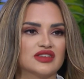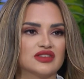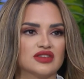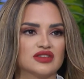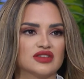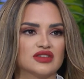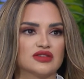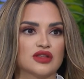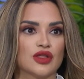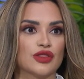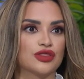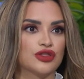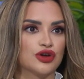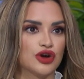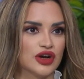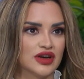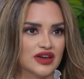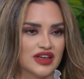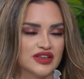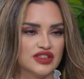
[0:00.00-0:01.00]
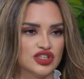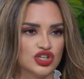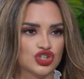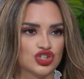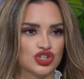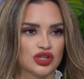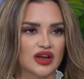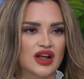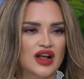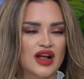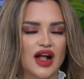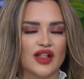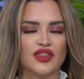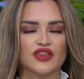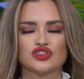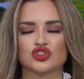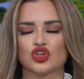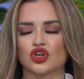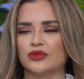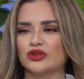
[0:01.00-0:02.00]
This is the third edition, and
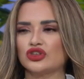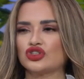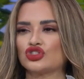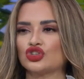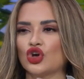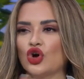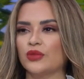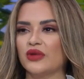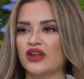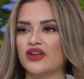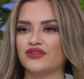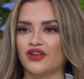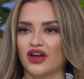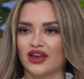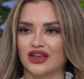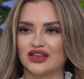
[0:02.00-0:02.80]
there's going to be so many fun,